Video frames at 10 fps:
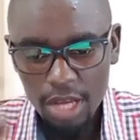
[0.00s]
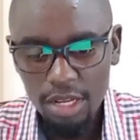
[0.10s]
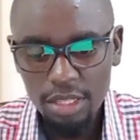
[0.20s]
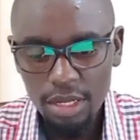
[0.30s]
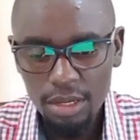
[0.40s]

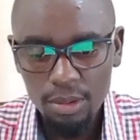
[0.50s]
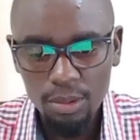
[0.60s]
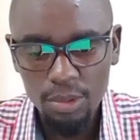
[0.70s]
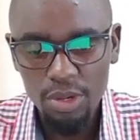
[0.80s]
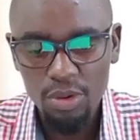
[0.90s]
Another
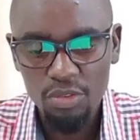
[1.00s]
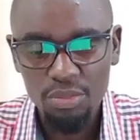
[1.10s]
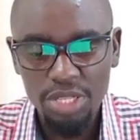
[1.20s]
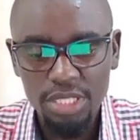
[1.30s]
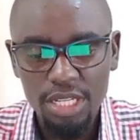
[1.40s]
way of
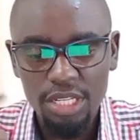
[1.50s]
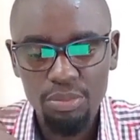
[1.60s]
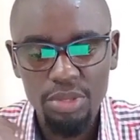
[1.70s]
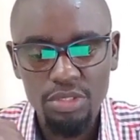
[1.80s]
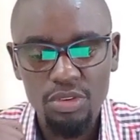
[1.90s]

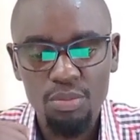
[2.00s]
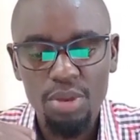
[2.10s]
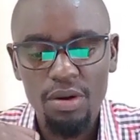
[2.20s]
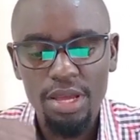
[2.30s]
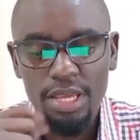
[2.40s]
maintaining personal
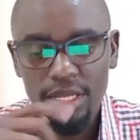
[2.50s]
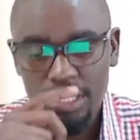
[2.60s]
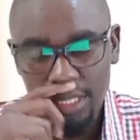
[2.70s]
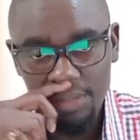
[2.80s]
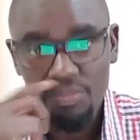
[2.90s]
power
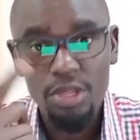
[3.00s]
is